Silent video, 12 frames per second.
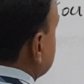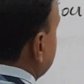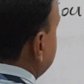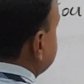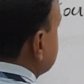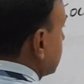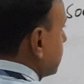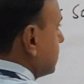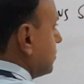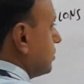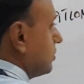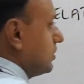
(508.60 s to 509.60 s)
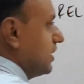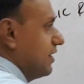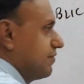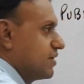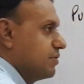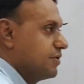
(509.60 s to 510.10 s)
they have done, they
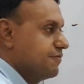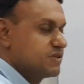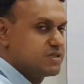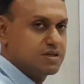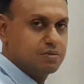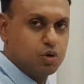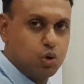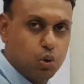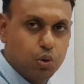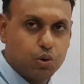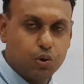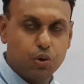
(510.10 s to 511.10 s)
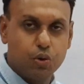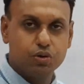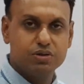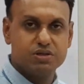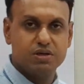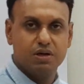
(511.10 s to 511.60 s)
have come up with some core
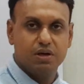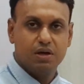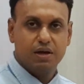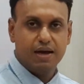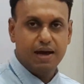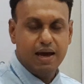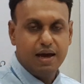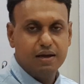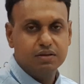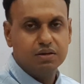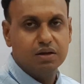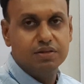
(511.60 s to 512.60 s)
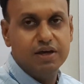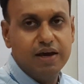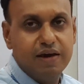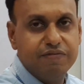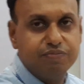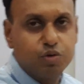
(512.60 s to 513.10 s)
codes, and they
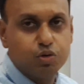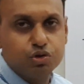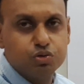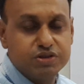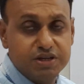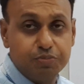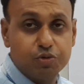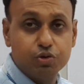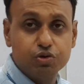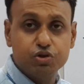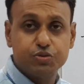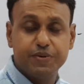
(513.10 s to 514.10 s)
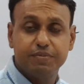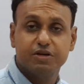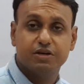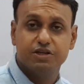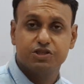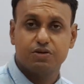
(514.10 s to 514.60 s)
produce public
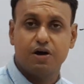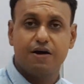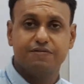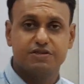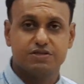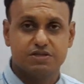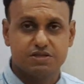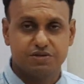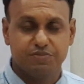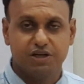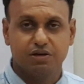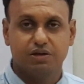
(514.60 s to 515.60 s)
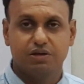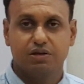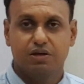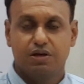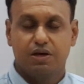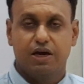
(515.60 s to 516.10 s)
relations officers mainly.
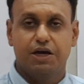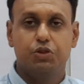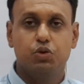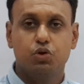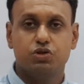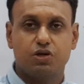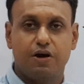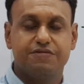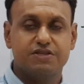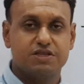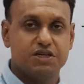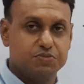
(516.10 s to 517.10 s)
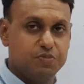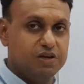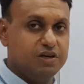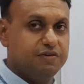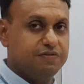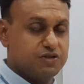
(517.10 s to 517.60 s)
And those officers
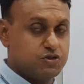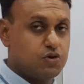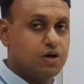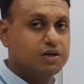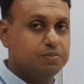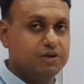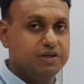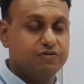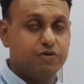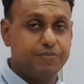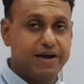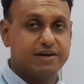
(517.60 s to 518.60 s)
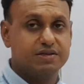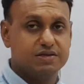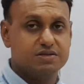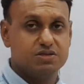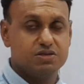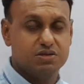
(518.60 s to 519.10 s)
strongly believe or
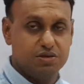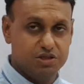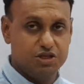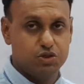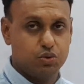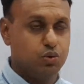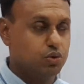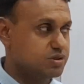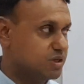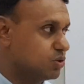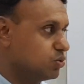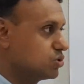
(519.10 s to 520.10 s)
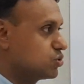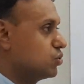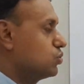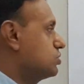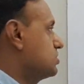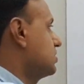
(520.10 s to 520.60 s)
practice these codes. And those
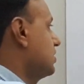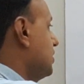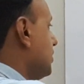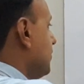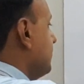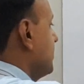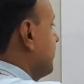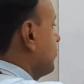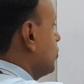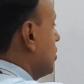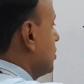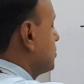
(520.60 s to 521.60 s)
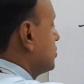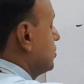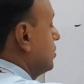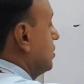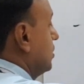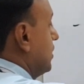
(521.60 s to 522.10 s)
codes, we have got
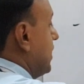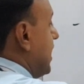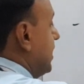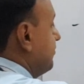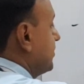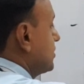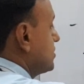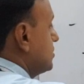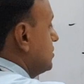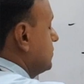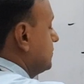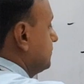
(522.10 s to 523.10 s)
advocacy,